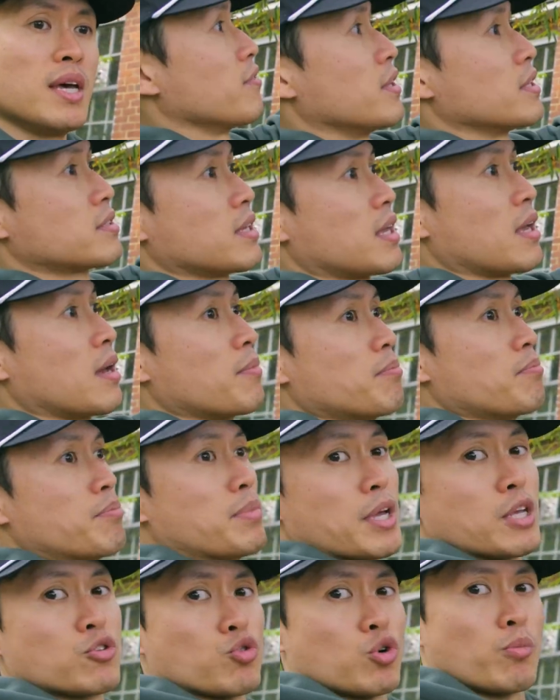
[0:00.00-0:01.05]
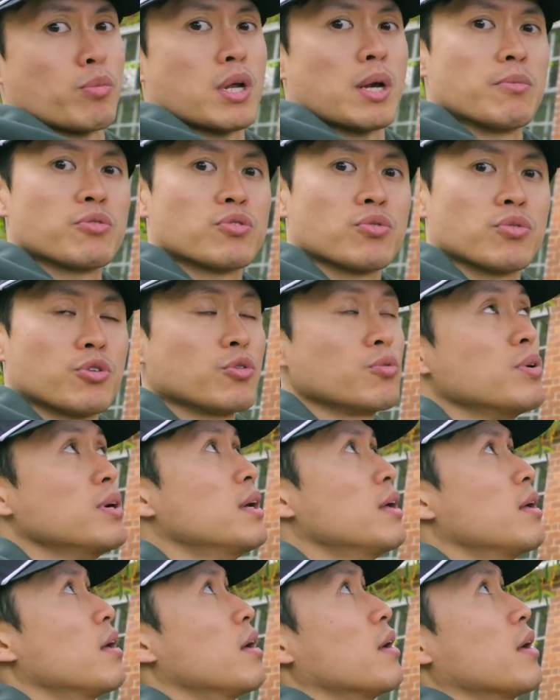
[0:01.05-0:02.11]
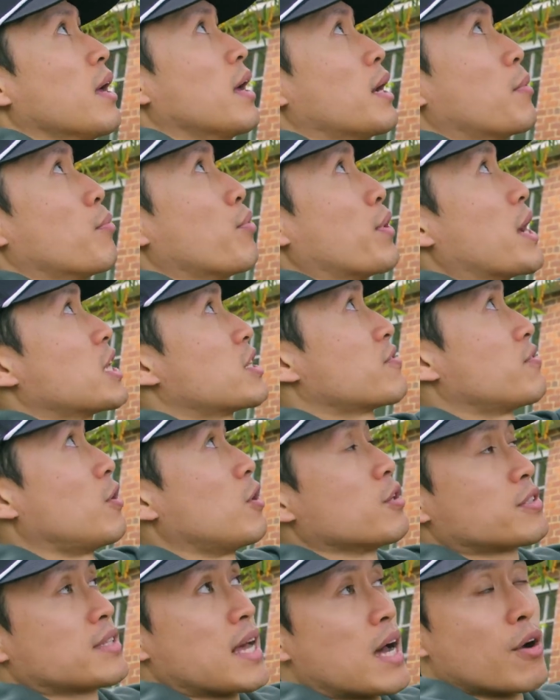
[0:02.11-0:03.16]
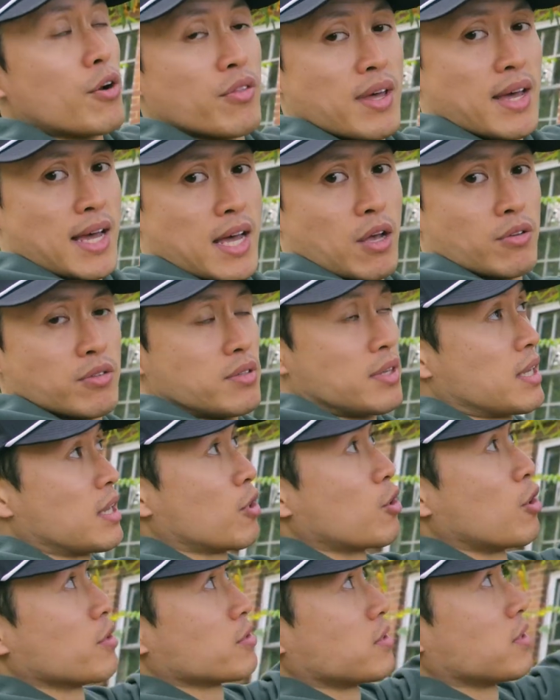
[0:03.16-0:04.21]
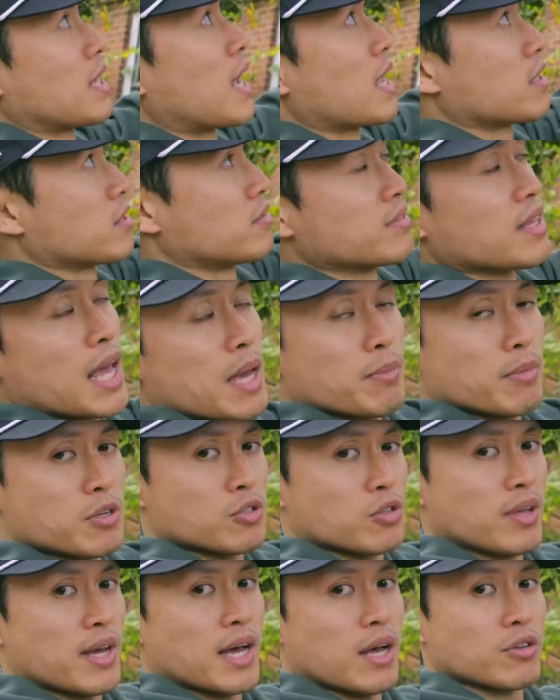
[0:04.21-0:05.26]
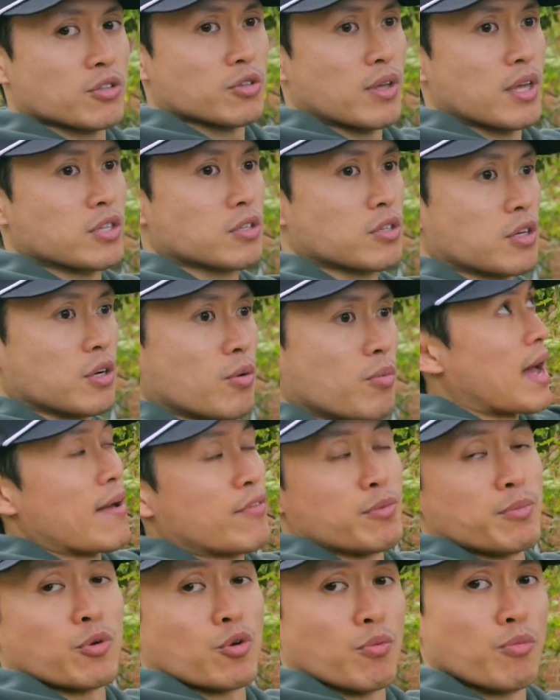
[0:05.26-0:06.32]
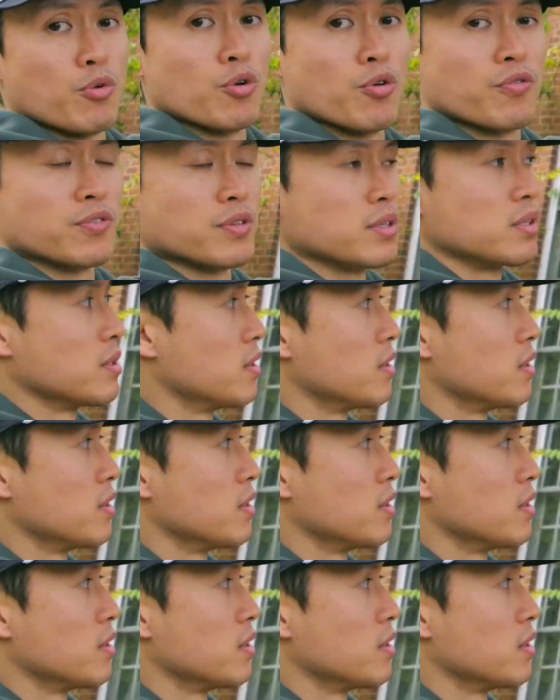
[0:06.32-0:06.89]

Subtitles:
Let's say a big storm comes through and a branch falls down on the house, it can cause lots of damage to the house, so that's gonna have to be removed,